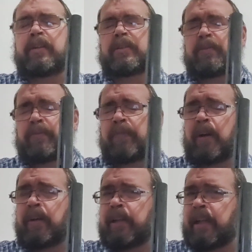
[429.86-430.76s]
There's a
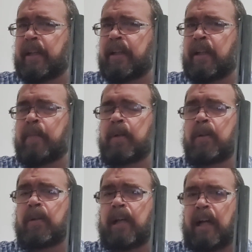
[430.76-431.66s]
fairly
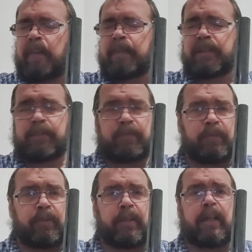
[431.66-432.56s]
economical option
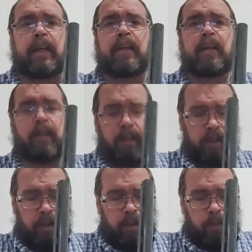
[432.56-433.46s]
for that,
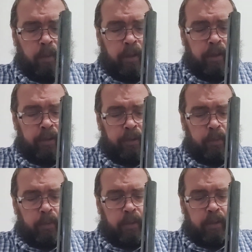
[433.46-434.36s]
where
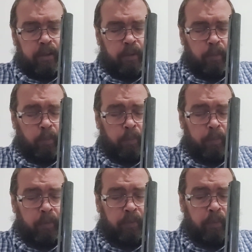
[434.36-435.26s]
you
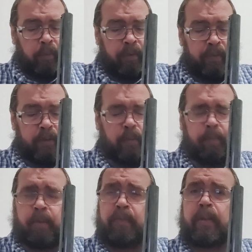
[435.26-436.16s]
remove the rivets,
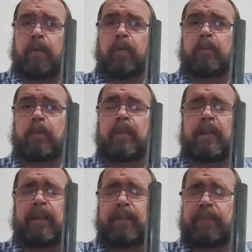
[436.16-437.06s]
remove the old one,
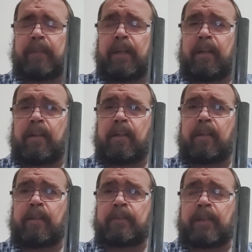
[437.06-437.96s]
and
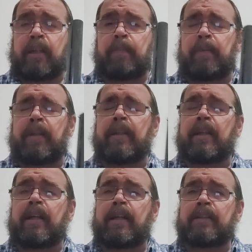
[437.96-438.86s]
there's a company
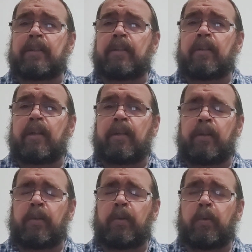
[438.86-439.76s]
that has a
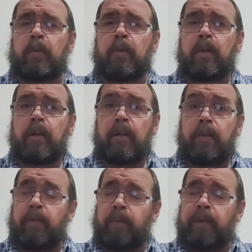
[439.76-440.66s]
new
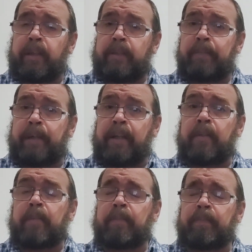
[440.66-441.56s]
3-inch
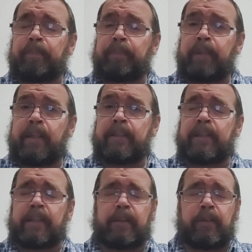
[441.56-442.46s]
Magnum
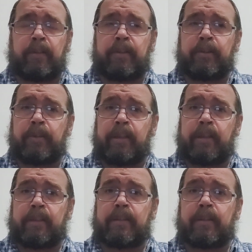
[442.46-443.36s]
ejector that you can
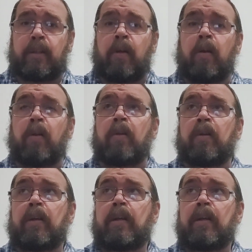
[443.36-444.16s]
install